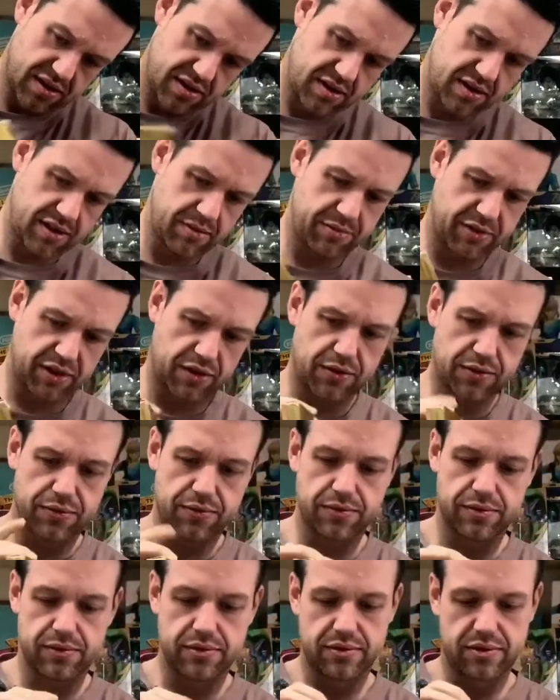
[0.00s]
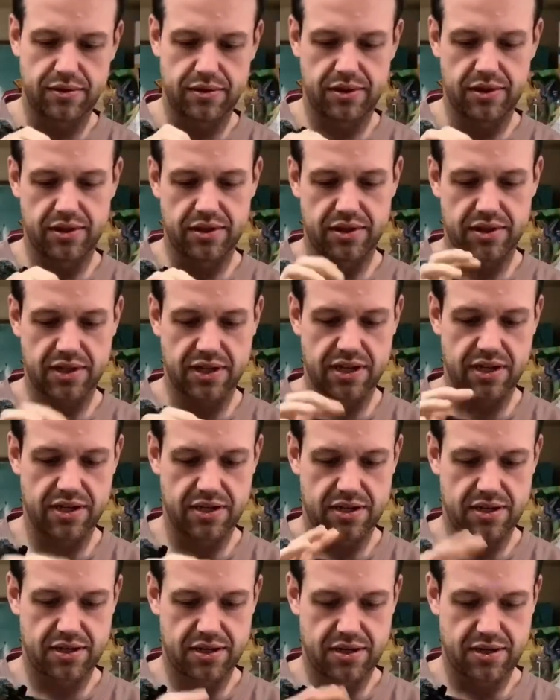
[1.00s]
something cool is that,
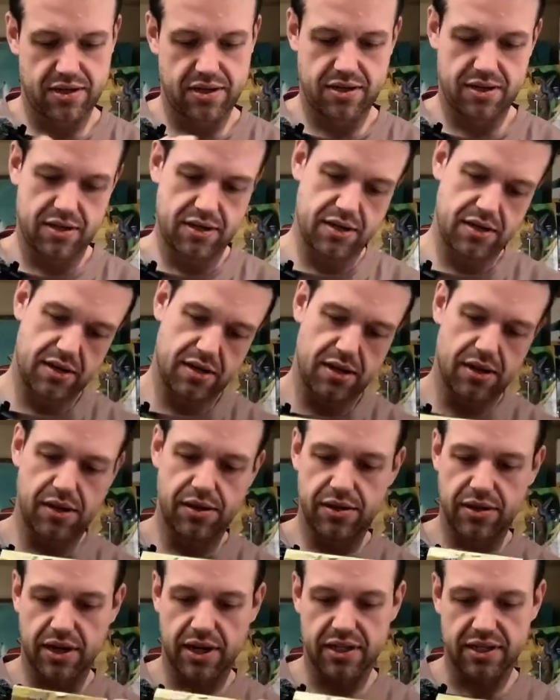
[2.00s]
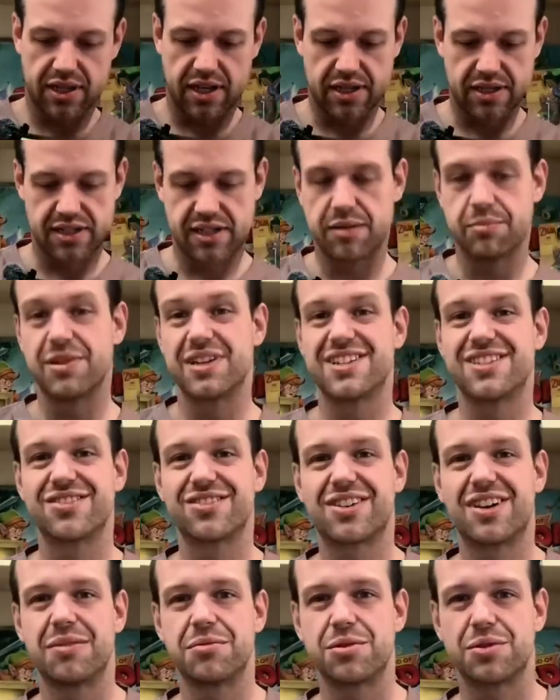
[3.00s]
oh, you guys can't see it, but it still
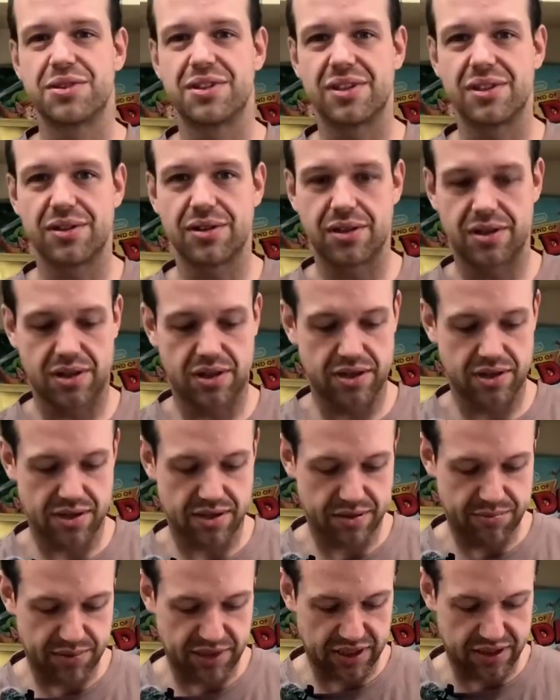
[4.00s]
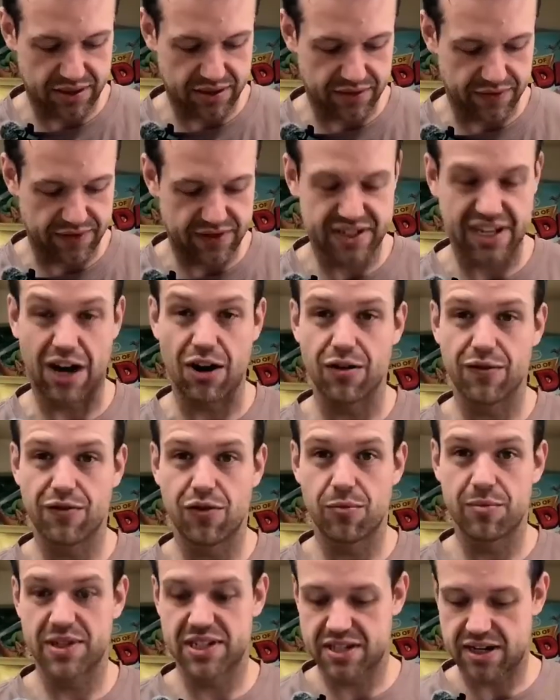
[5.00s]
comes with the little piece of
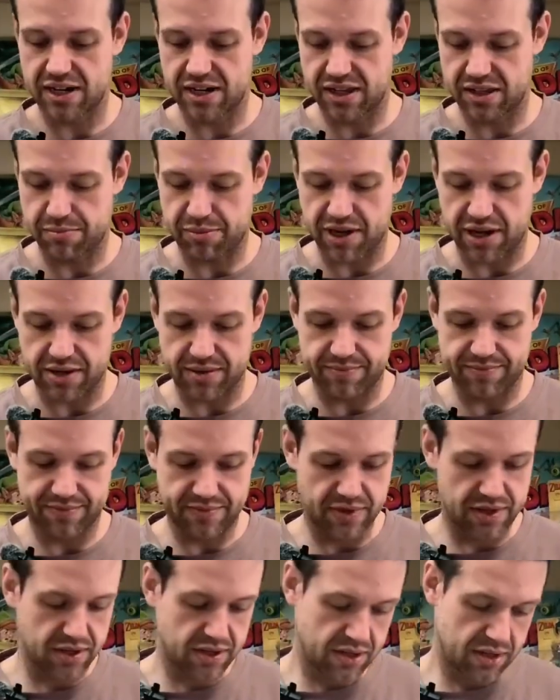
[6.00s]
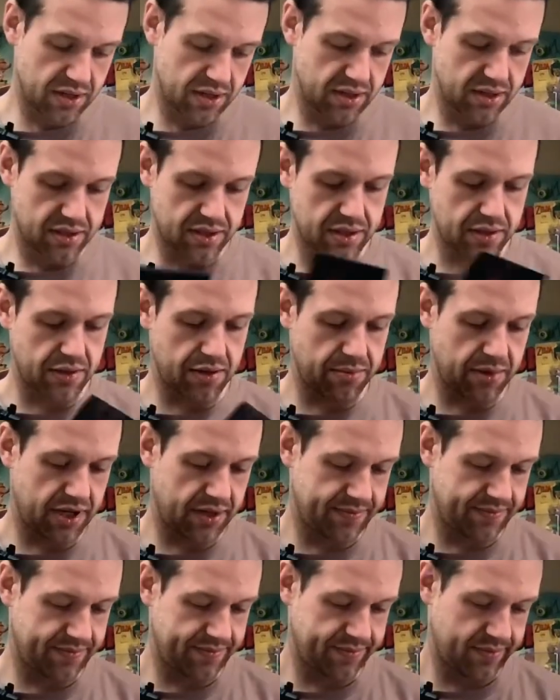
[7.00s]
styrofoam inside of the bottom. So, I
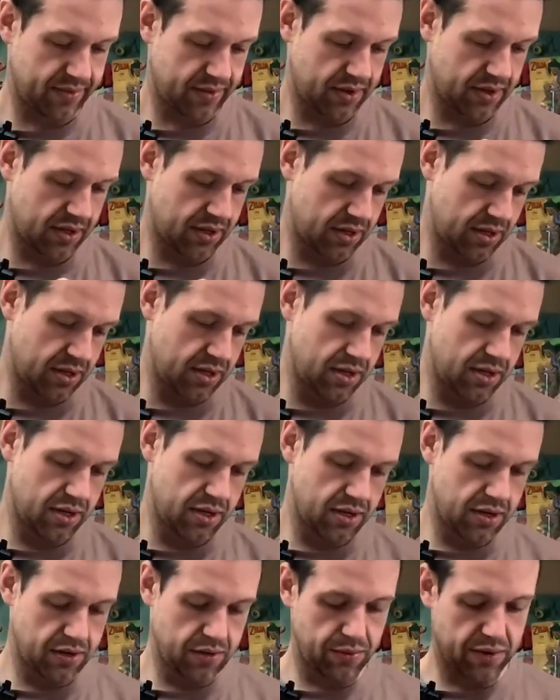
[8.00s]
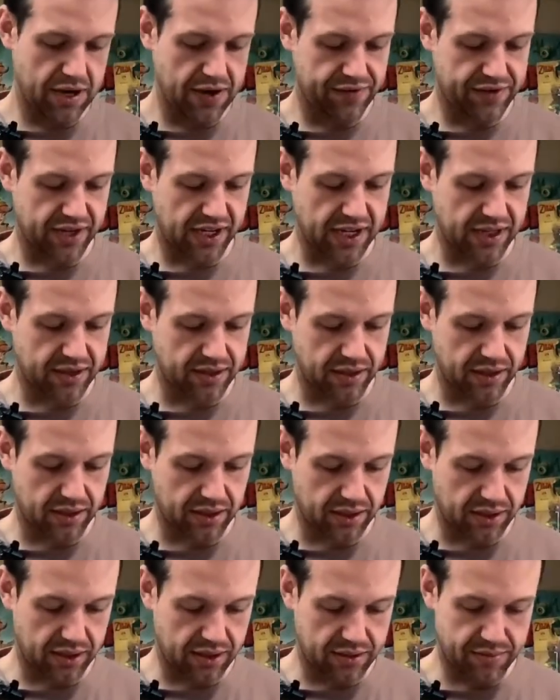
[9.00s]
mean, we have to get
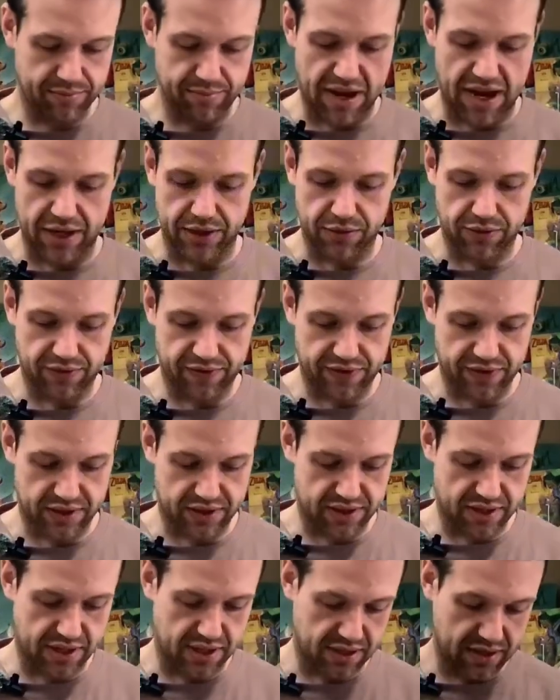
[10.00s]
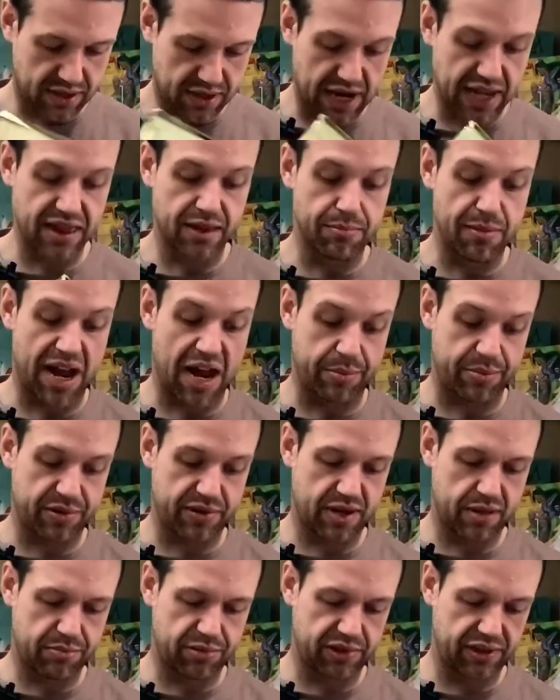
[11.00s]
the manual for this then, and the map.
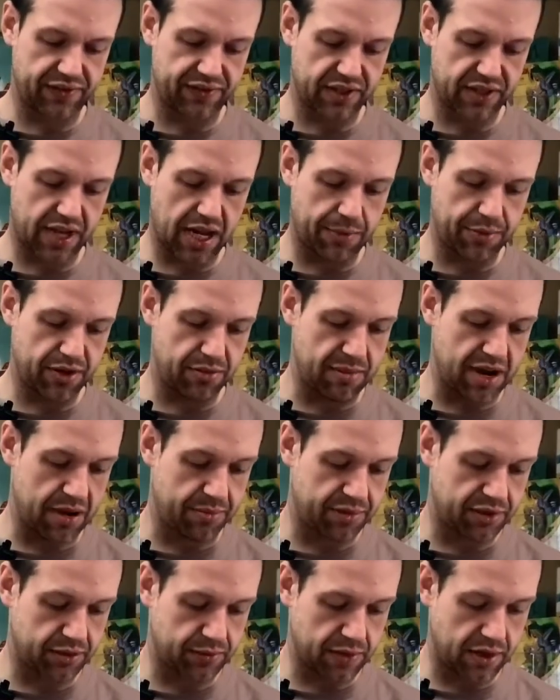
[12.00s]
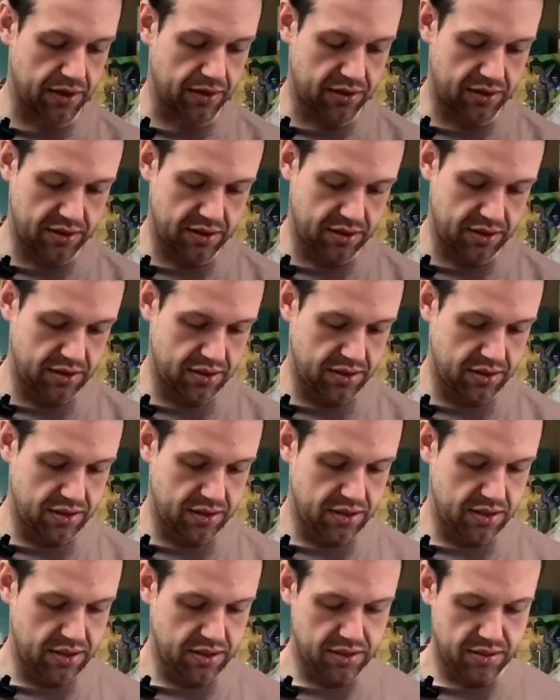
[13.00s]
I believe this came with a map as well.
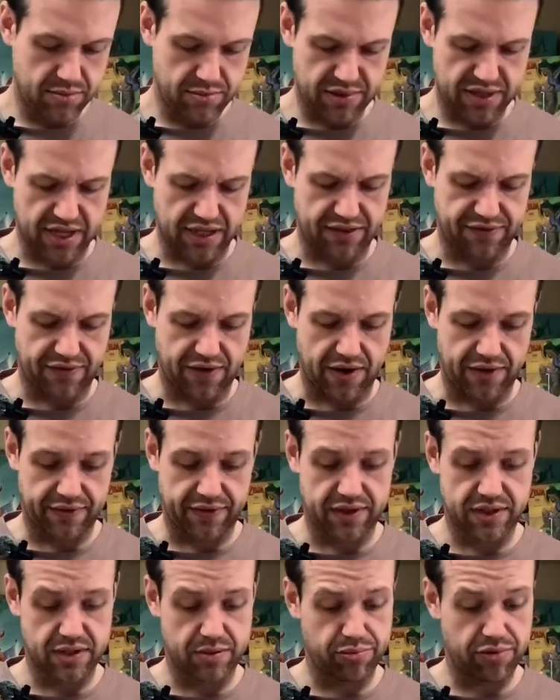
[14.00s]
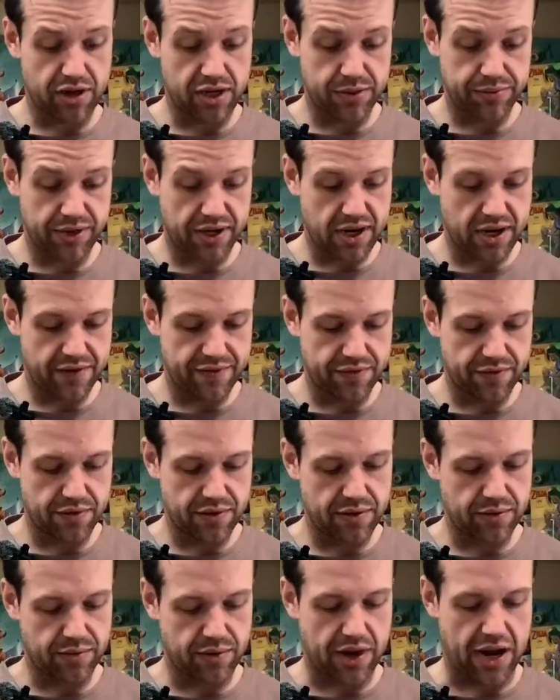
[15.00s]
But that's fine, because the price we got it for
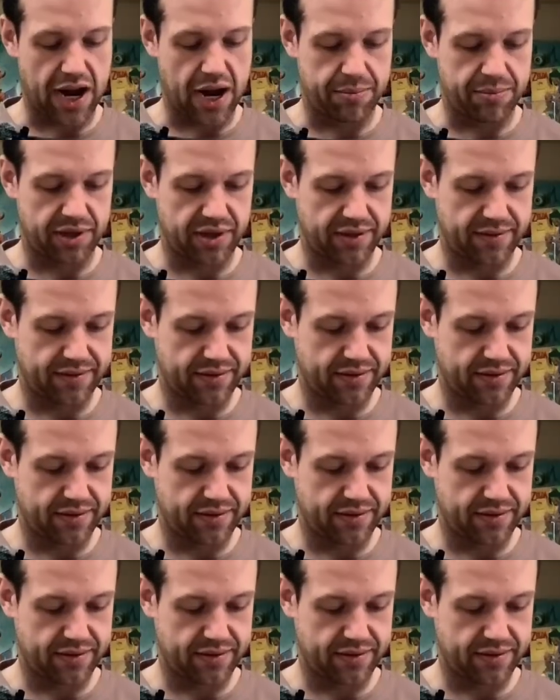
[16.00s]
it, we're happy.